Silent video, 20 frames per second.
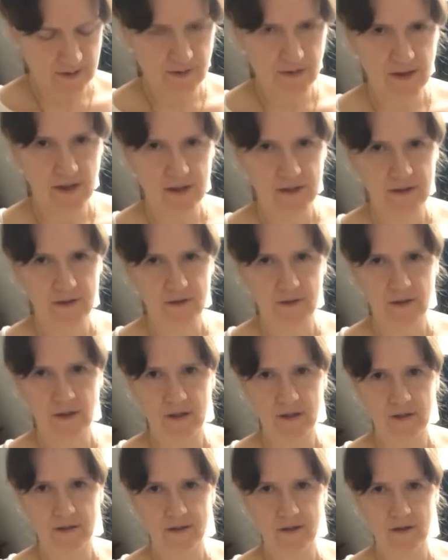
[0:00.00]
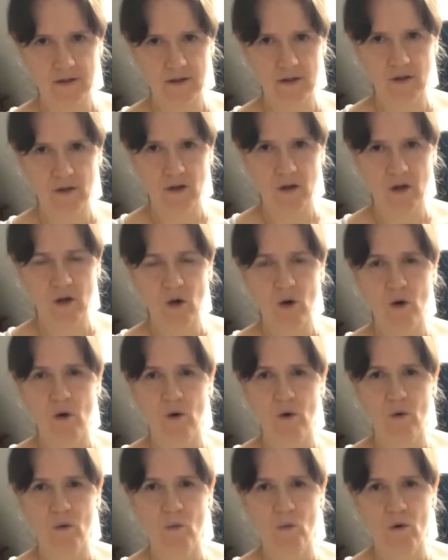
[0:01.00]
Okay, so that's
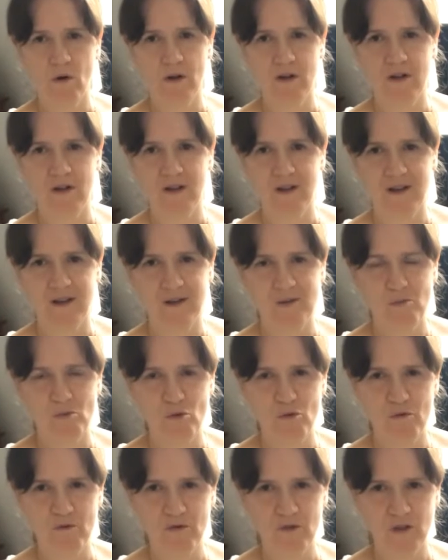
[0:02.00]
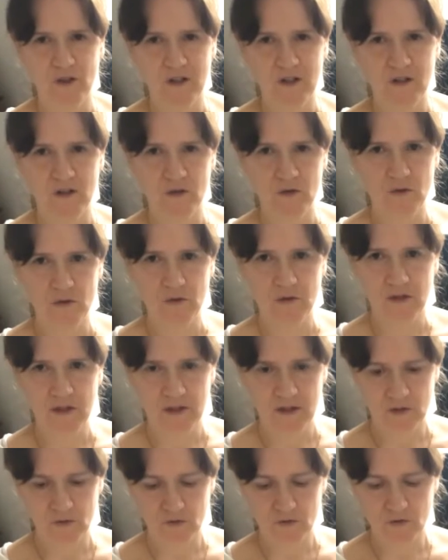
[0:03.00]
one move you can do. You
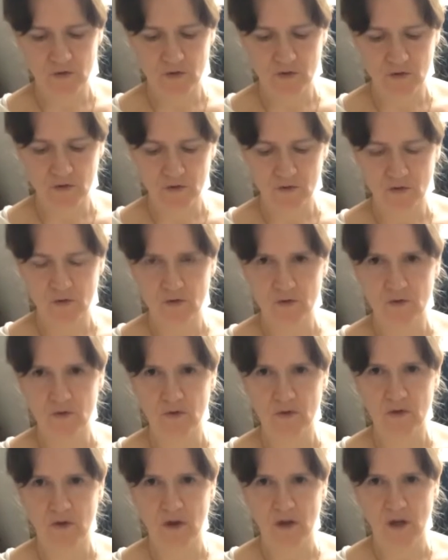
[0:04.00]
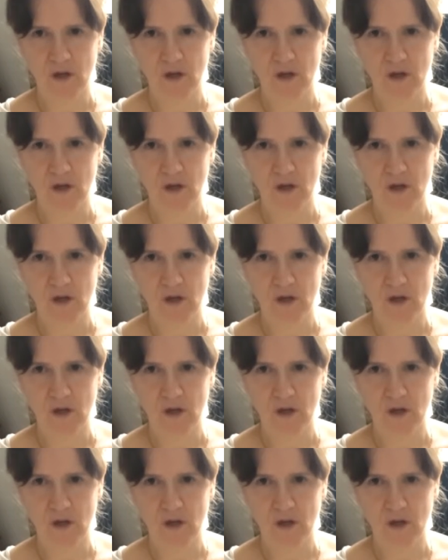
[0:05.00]
can also do